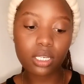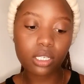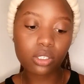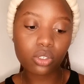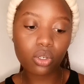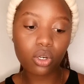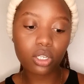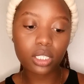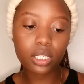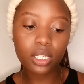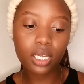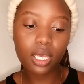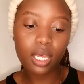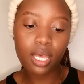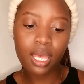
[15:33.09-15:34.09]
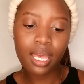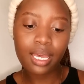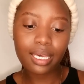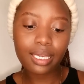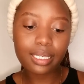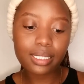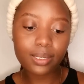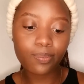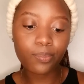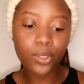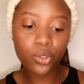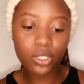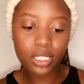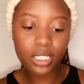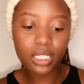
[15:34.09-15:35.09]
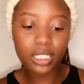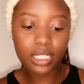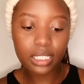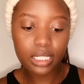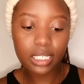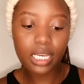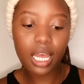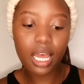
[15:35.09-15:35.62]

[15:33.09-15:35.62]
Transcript: It's called Kiss Beauty Green Tea